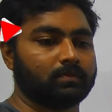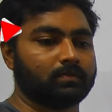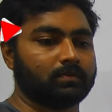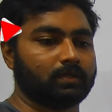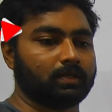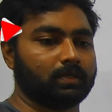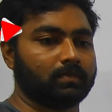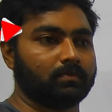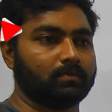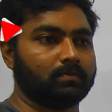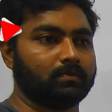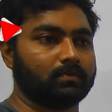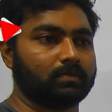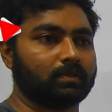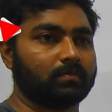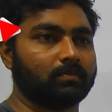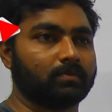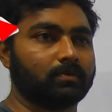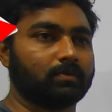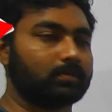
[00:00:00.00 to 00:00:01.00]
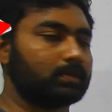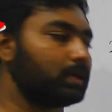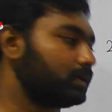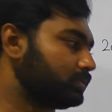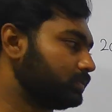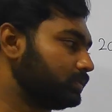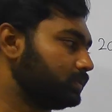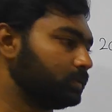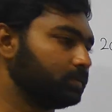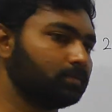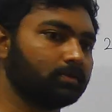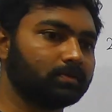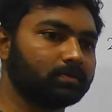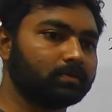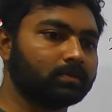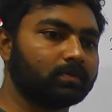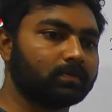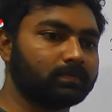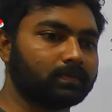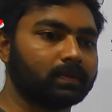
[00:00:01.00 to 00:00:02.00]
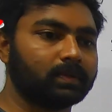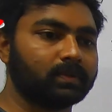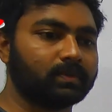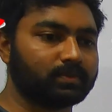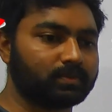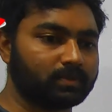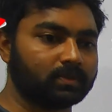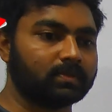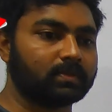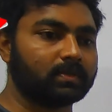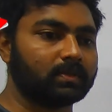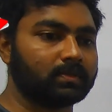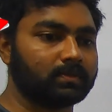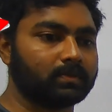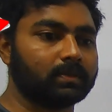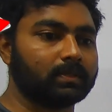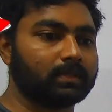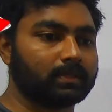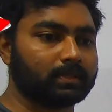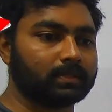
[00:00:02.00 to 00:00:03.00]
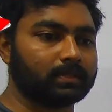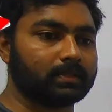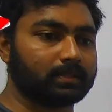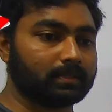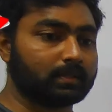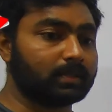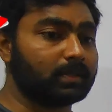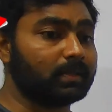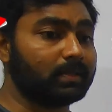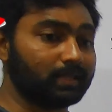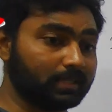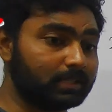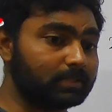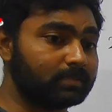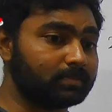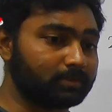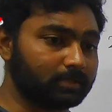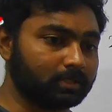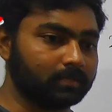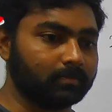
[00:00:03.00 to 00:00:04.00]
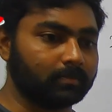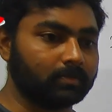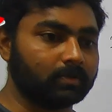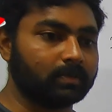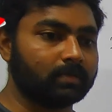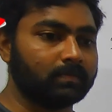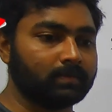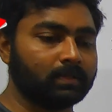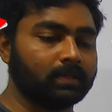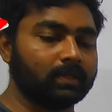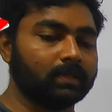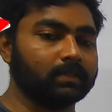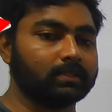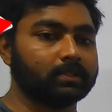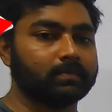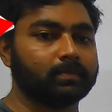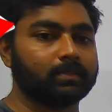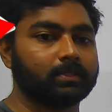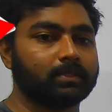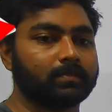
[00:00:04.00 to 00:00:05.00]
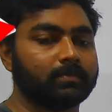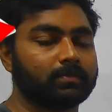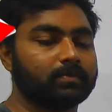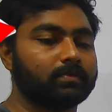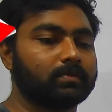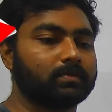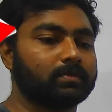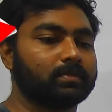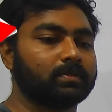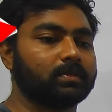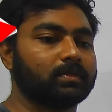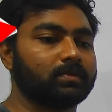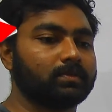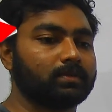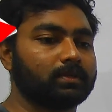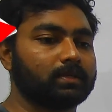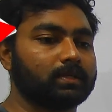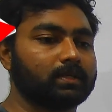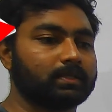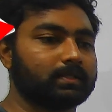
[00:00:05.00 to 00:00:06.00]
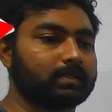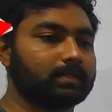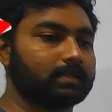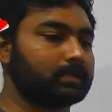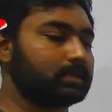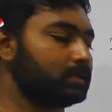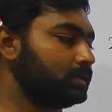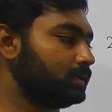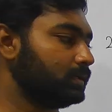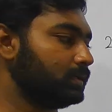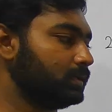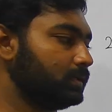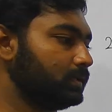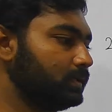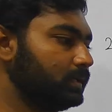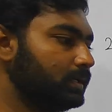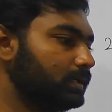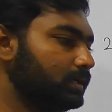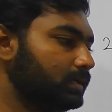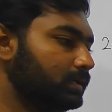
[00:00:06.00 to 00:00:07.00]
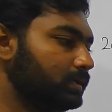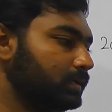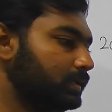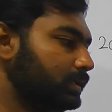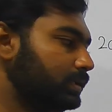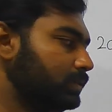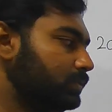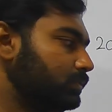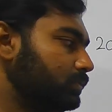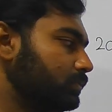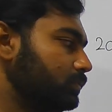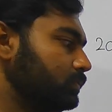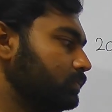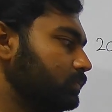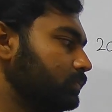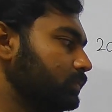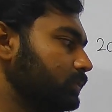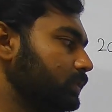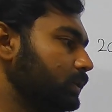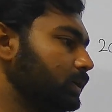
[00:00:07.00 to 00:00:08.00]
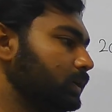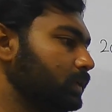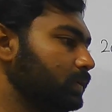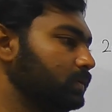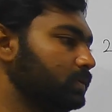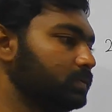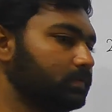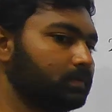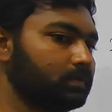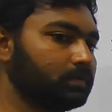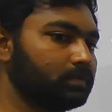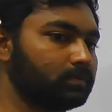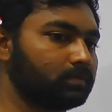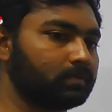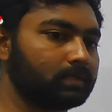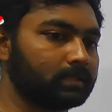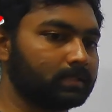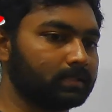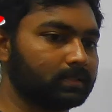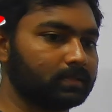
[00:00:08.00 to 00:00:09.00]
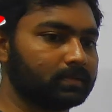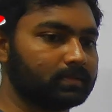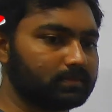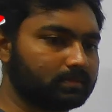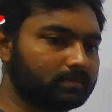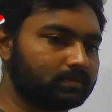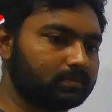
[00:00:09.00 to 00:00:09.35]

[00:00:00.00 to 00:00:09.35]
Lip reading: You can do some course. Actually, most of my students are doing like that. English medium, okay? English medium students are doing like that. They do A levels for 2 years,